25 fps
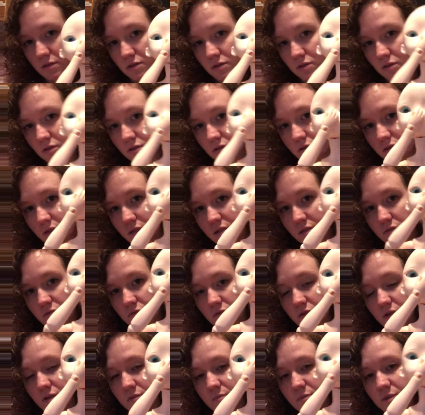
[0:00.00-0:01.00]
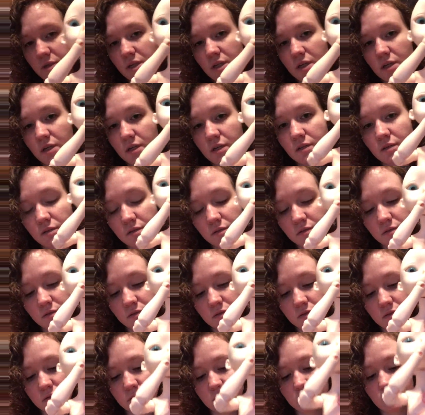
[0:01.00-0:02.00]
this girl has a very big head,
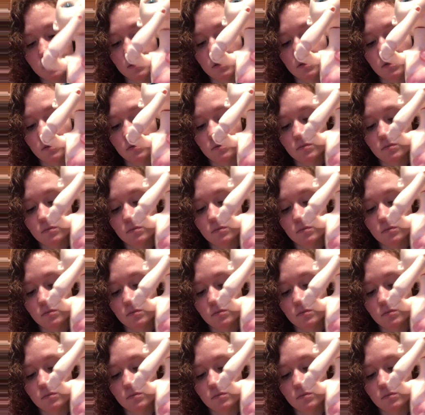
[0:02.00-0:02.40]
so.